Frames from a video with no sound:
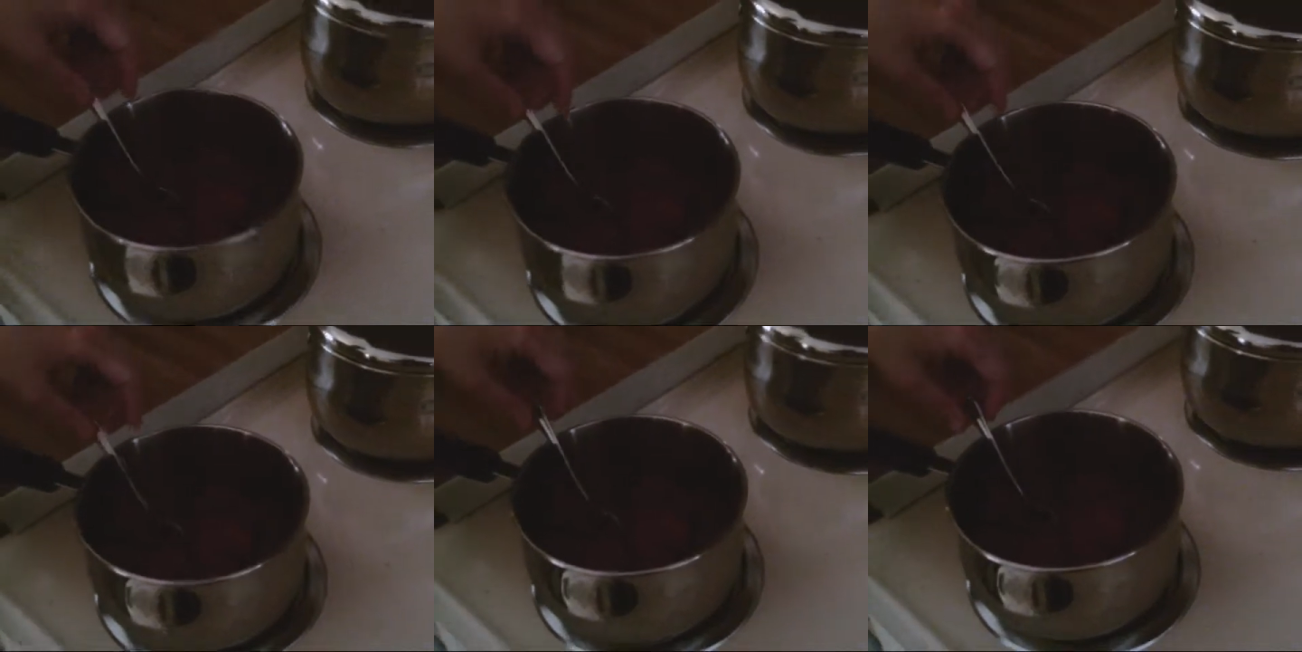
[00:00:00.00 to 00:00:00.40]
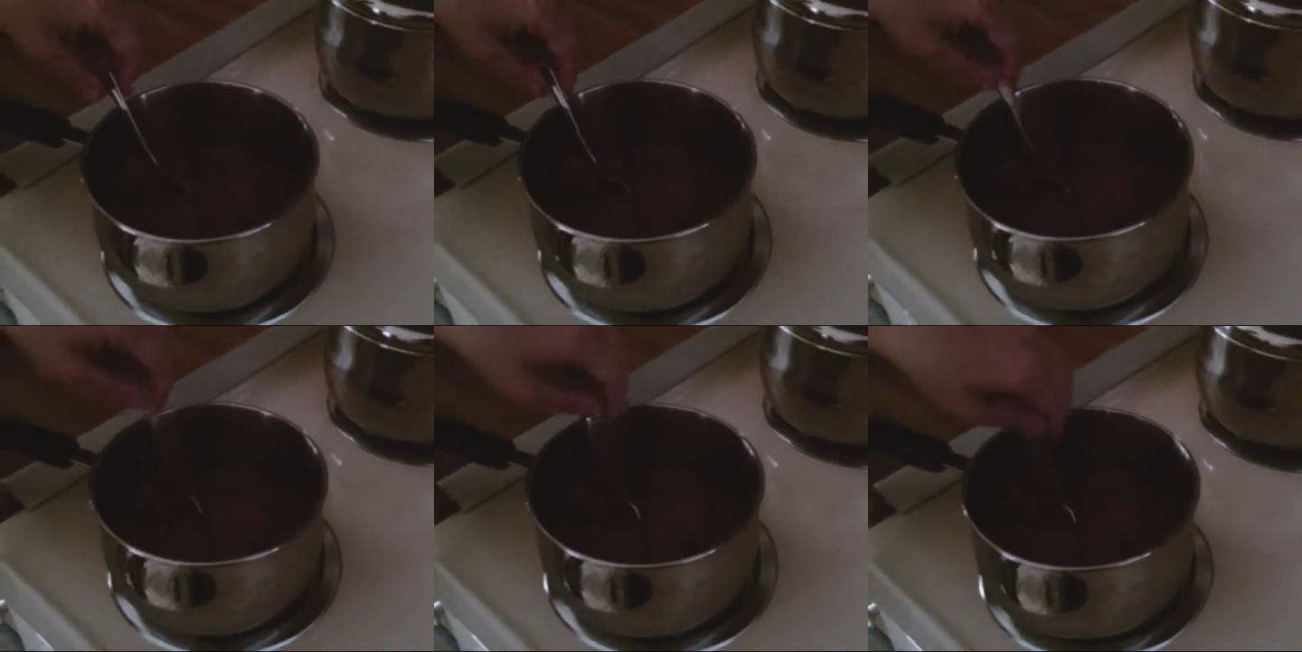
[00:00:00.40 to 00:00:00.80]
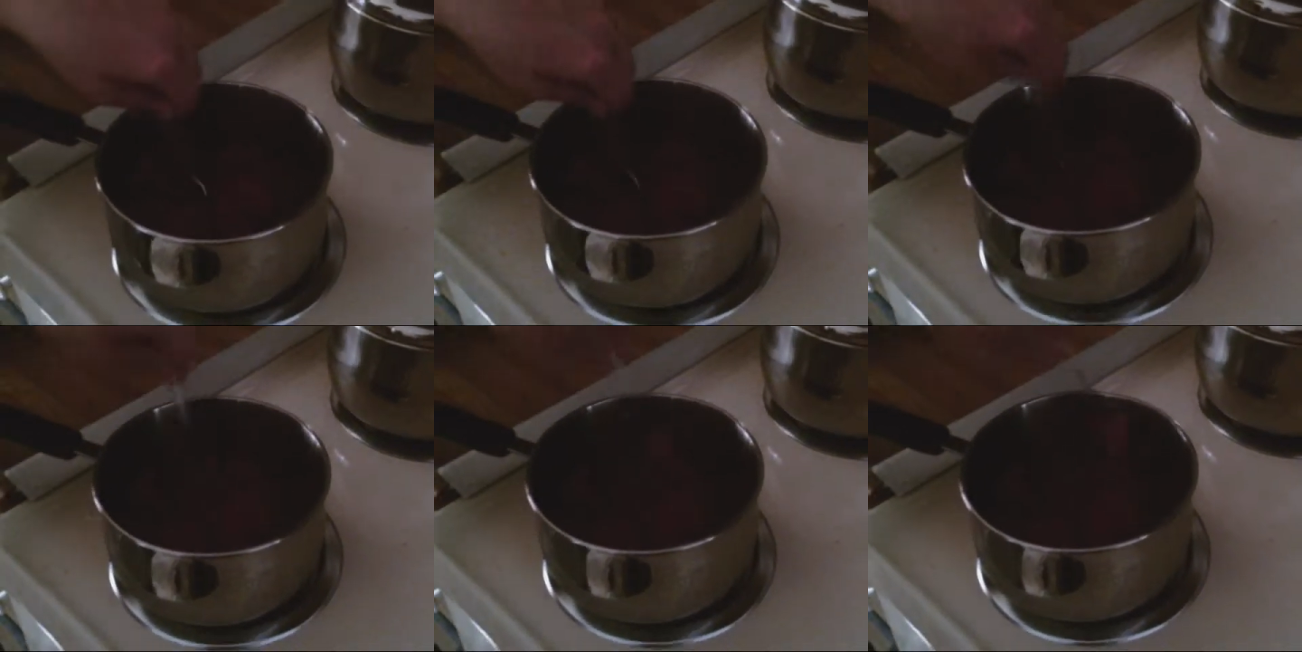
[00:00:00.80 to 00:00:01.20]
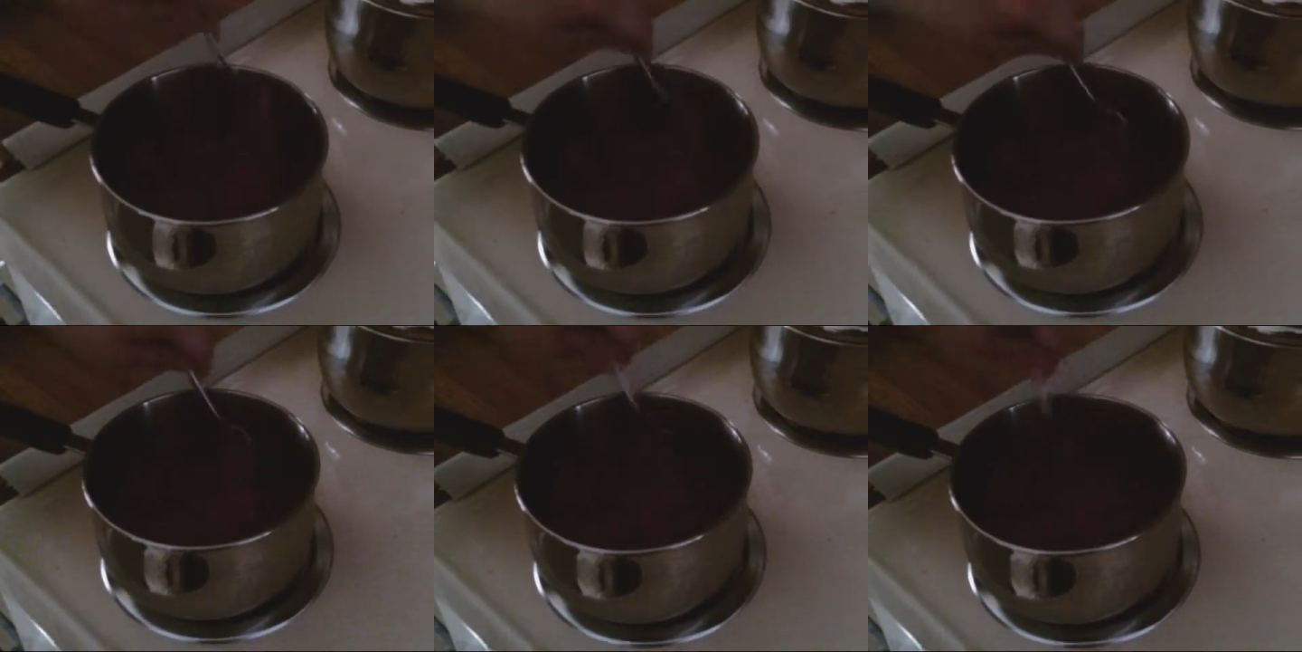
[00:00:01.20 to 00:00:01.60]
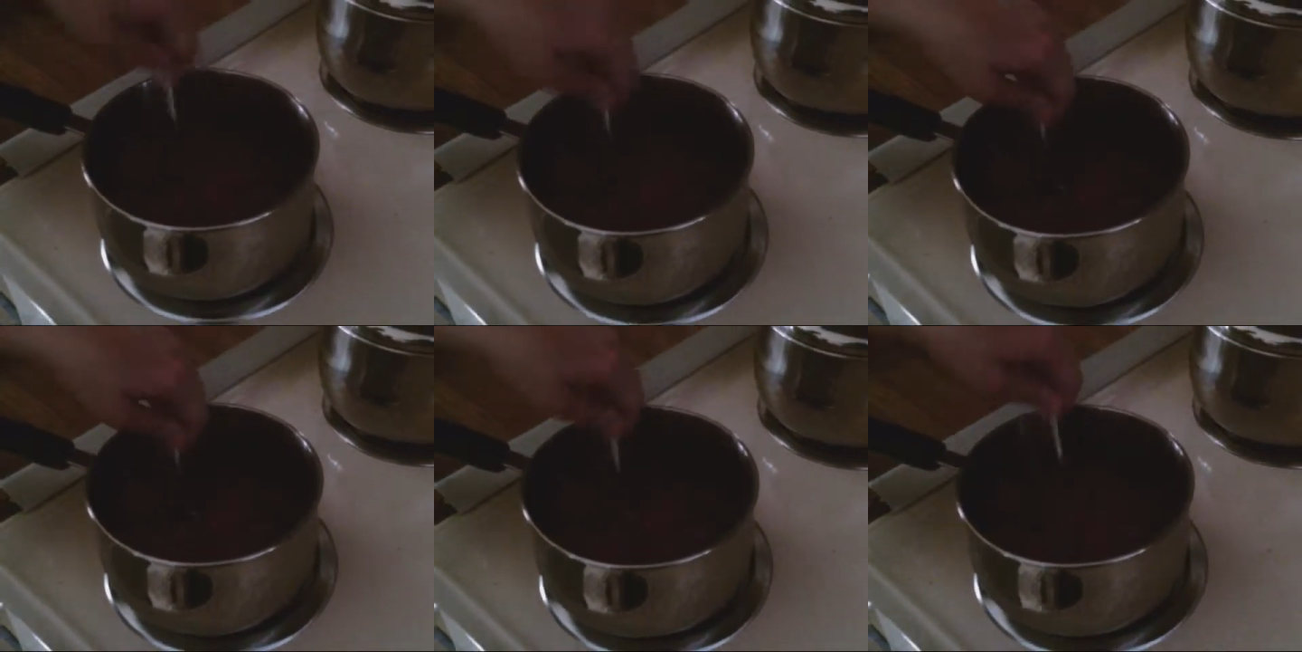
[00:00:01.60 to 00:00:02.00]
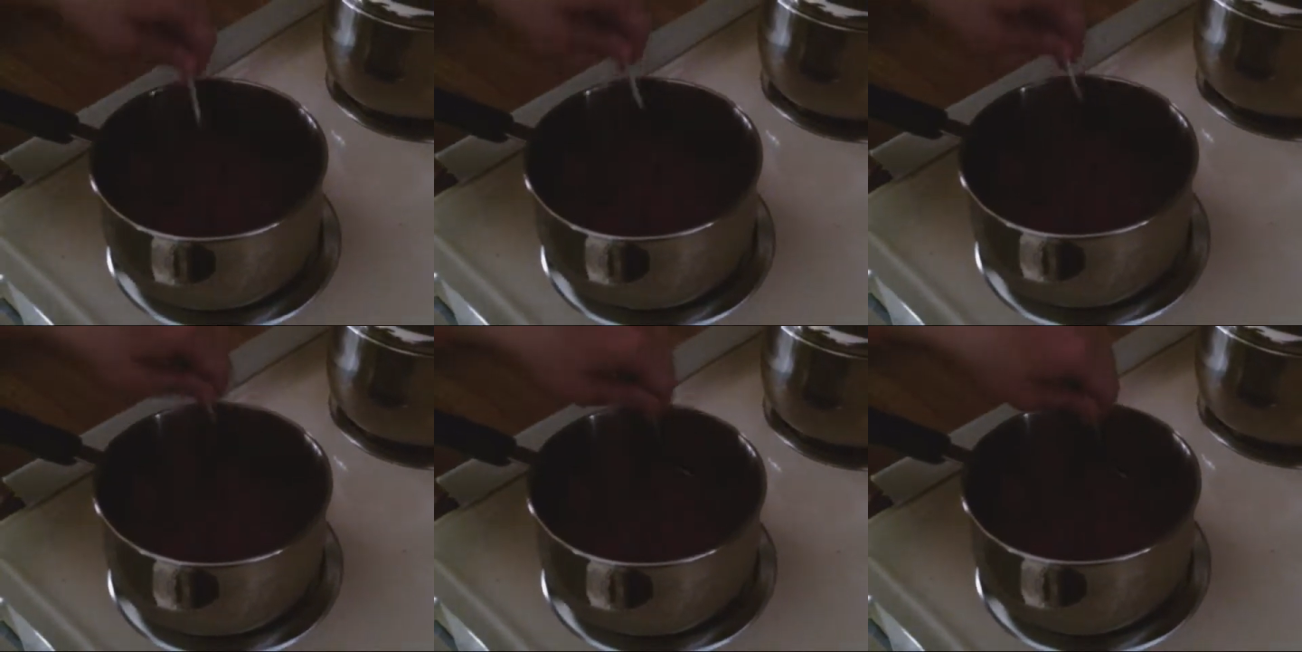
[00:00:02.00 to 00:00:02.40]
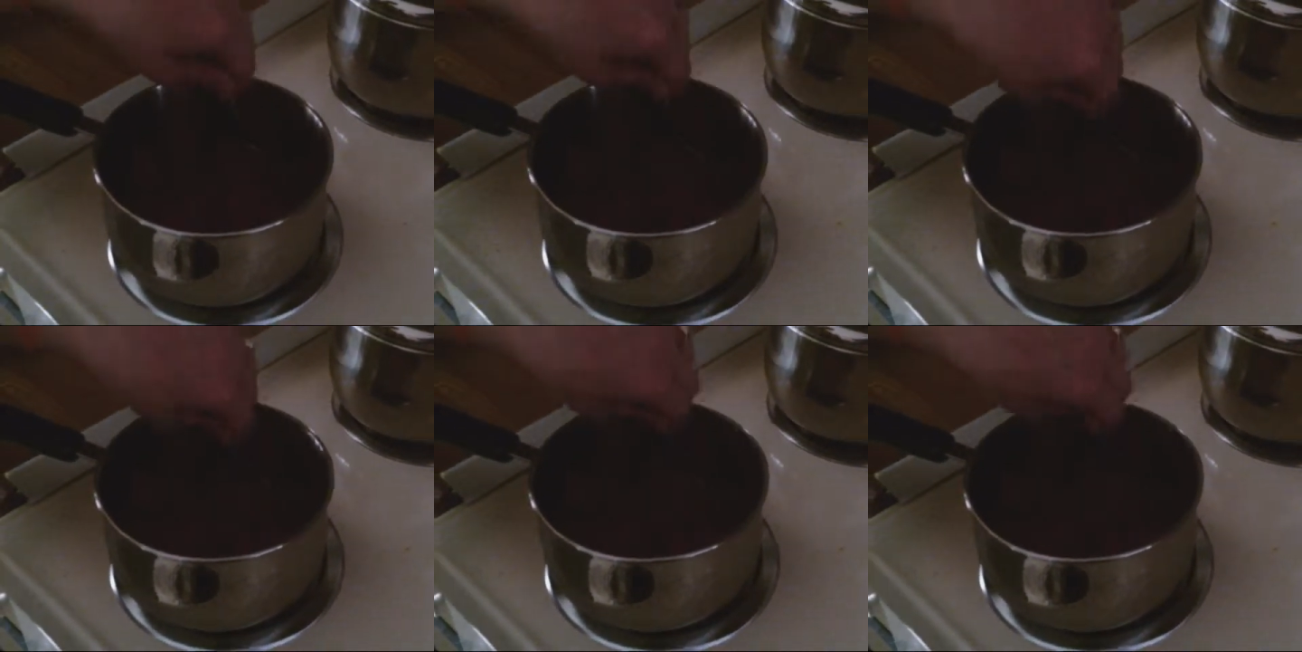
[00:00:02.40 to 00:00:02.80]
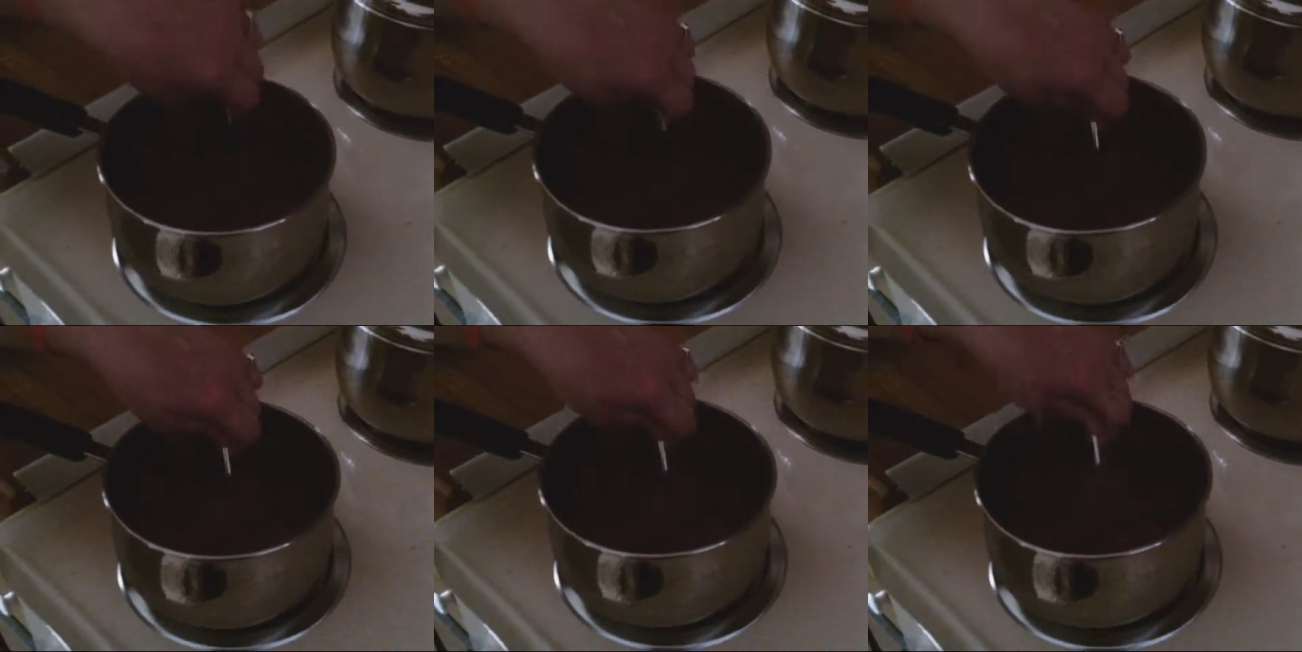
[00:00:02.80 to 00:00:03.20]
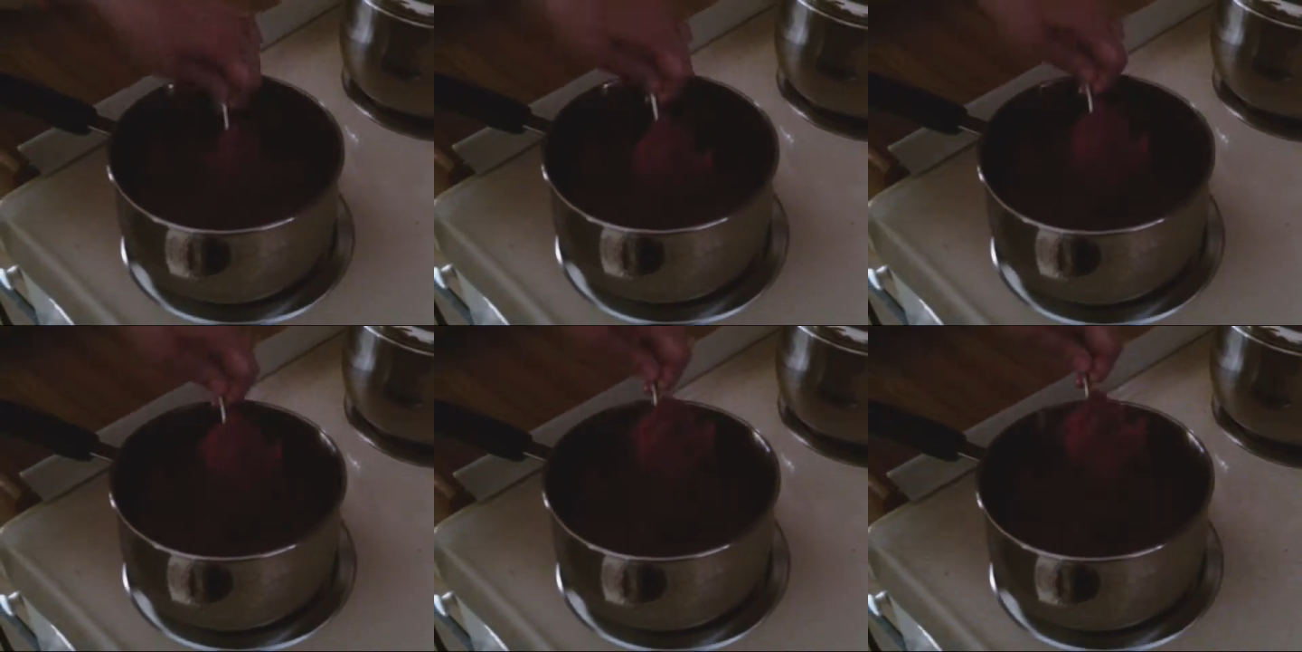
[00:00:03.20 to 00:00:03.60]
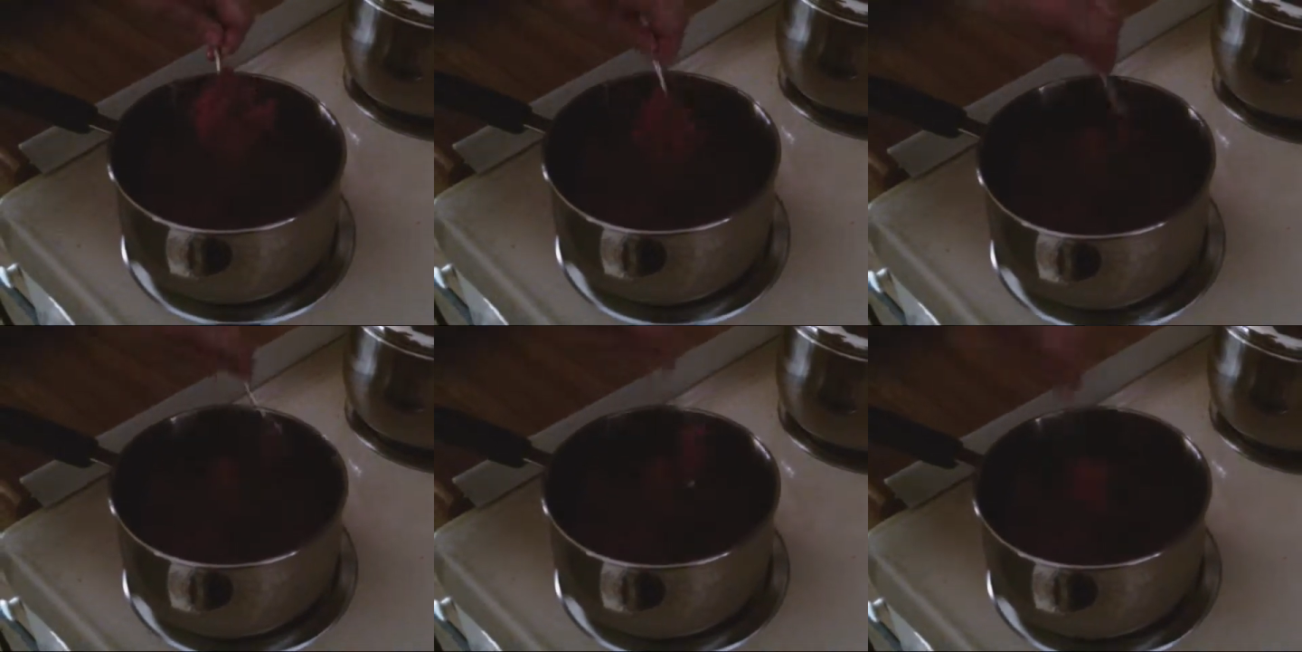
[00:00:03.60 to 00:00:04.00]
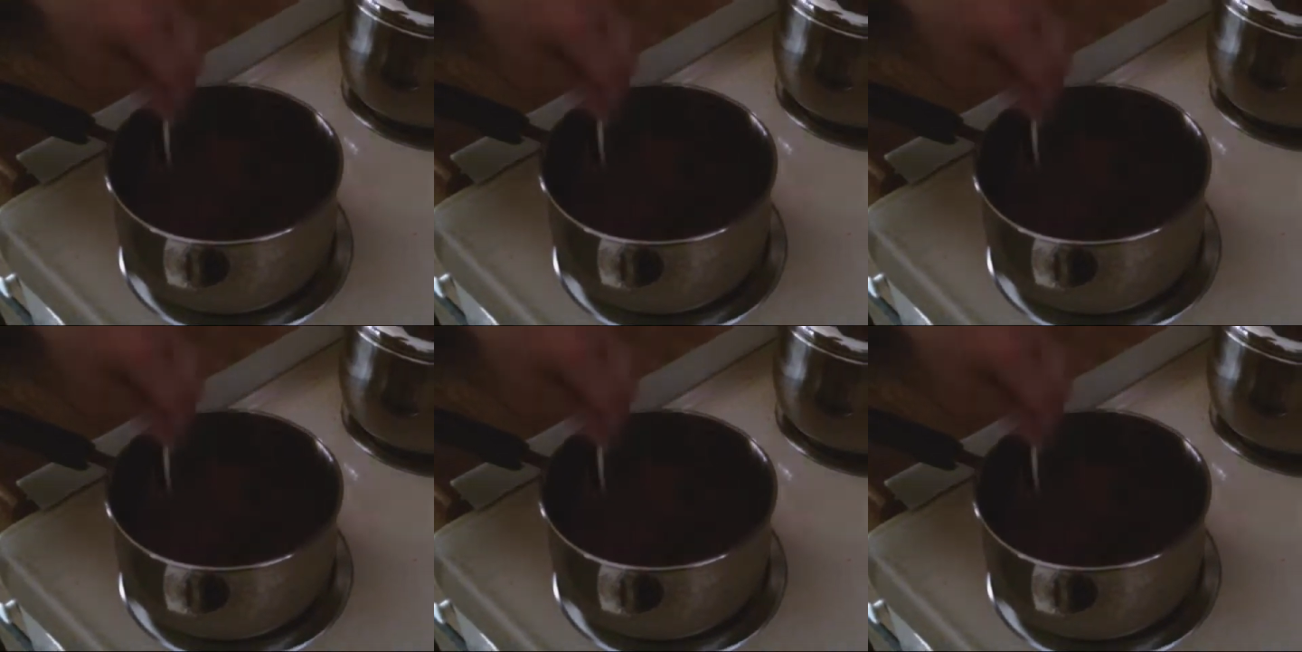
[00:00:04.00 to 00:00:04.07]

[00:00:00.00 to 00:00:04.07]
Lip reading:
No face is visible, so there are no lips to read.